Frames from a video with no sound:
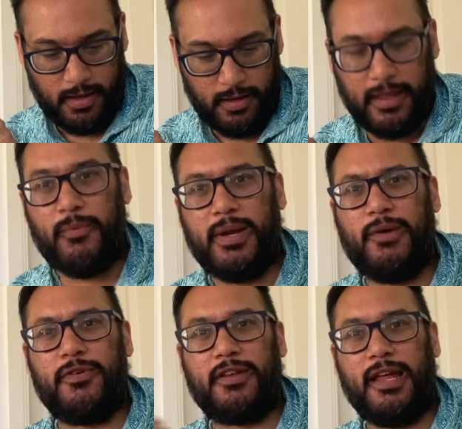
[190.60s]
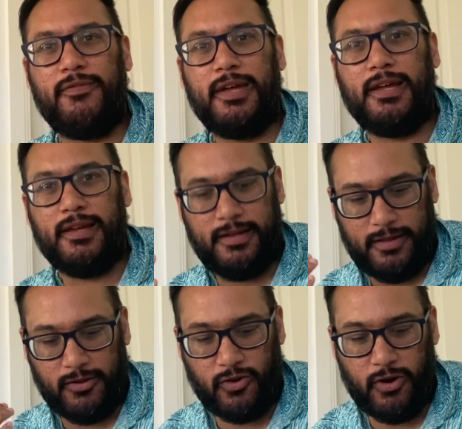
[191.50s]
And then when he was leaving
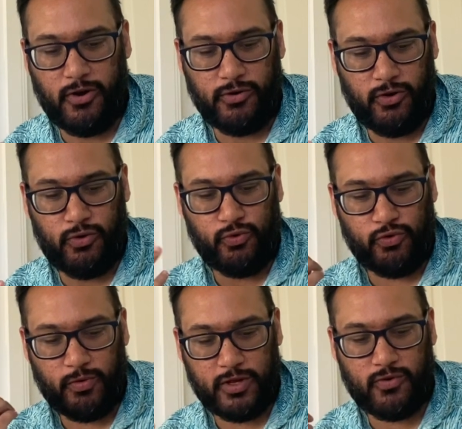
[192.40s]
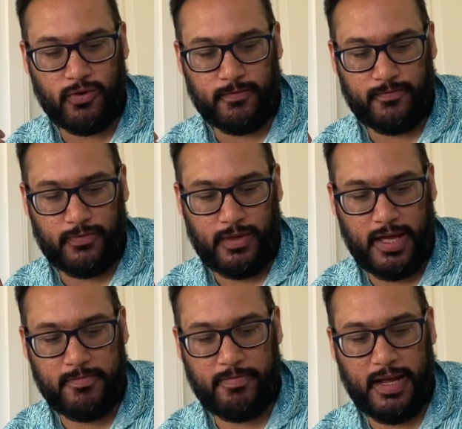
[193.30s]
the Saigon Noodles restaurant, he
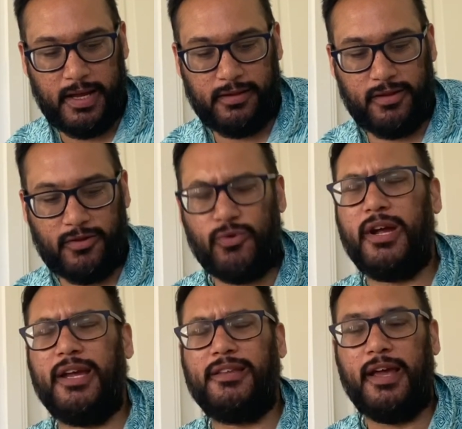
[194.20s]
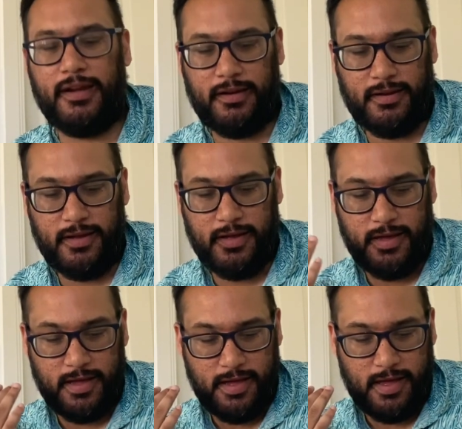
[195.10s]
appeared disorientated
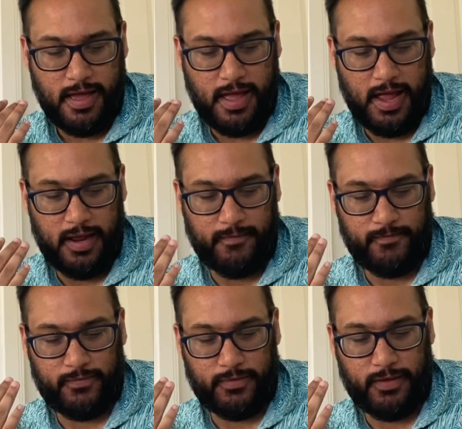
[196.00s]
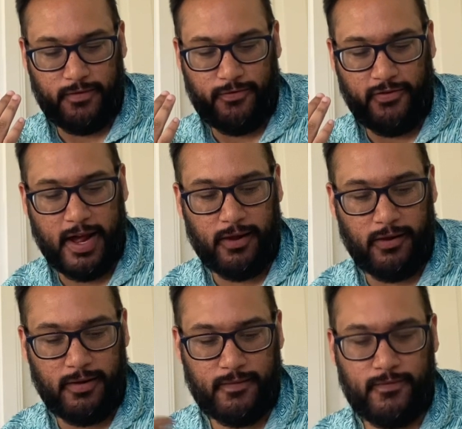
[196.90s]
and
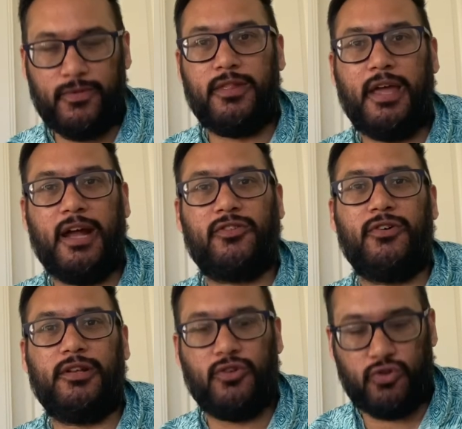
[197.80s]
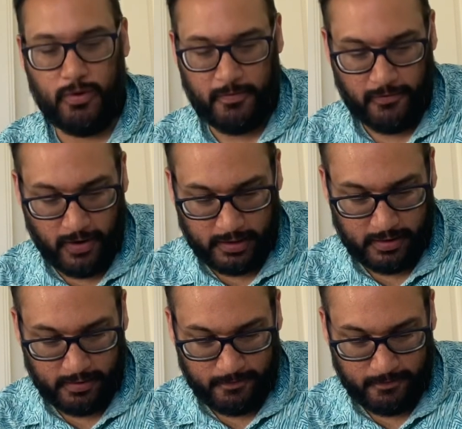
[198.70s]
fell outside the shop front.